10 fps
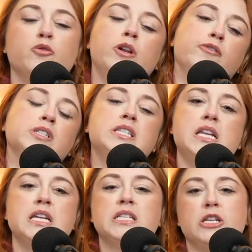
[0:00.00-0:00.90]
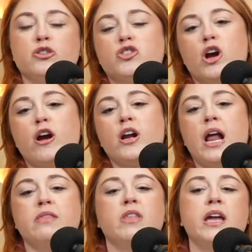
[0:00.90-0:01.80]
different cities in your chart,
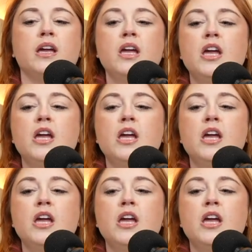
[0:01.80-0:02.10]
and like